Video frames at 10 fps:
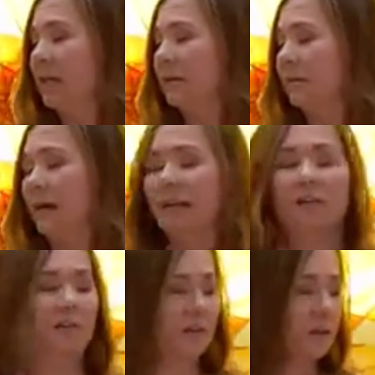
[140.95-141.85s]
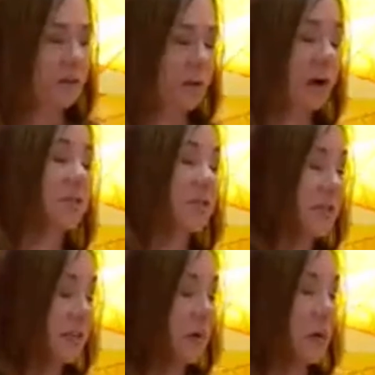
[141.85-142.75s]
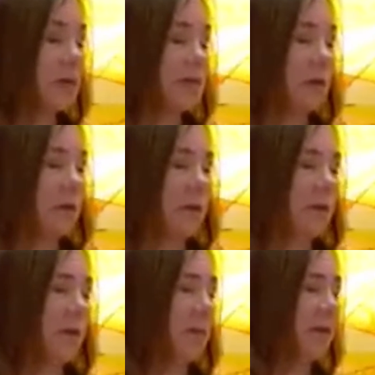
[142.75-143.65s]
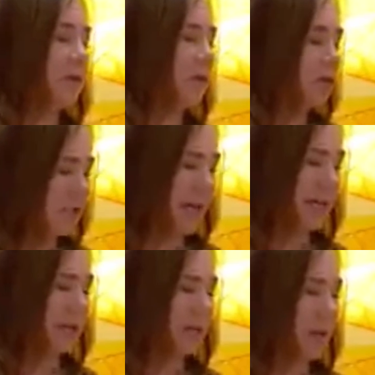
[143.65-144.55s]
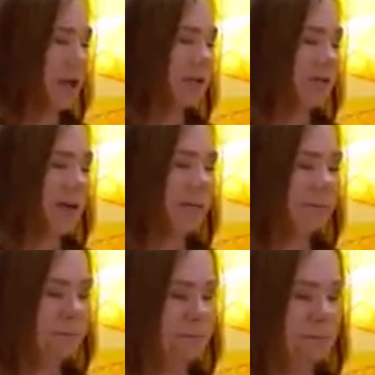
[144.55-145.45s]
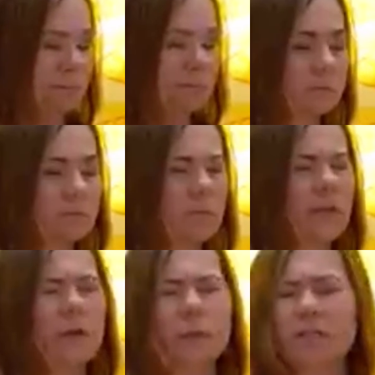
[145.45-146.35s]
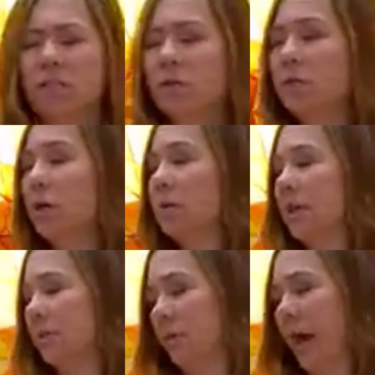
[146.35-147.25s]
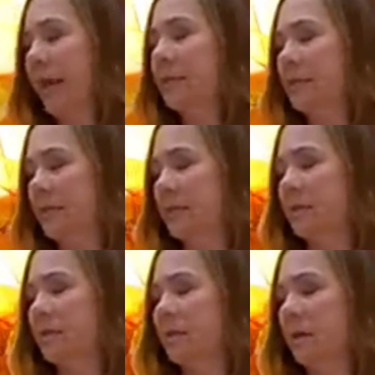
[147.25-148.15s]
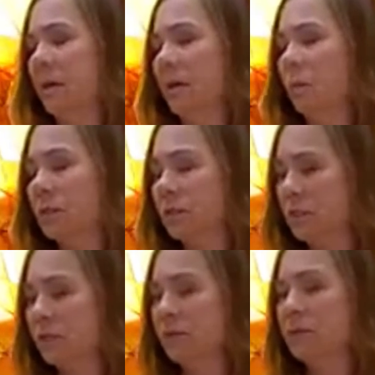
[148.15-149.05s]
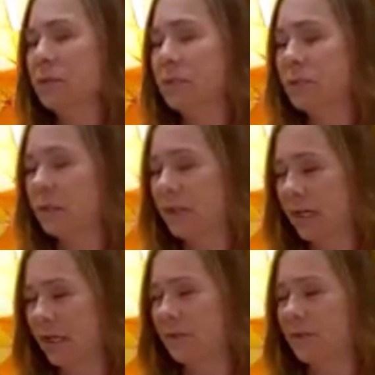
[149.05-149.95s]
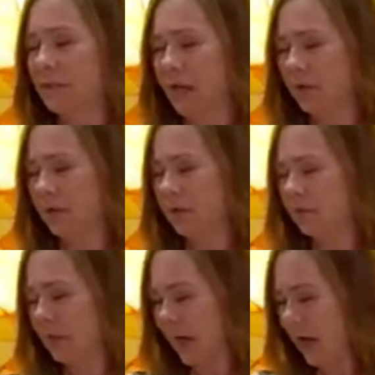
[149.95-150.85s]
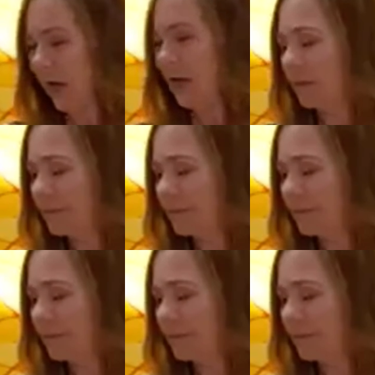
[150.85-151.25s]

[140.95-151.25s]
Many of you understand also that you have been genetically modified. The original yogic practices were tuned to the inner sound of Gaia.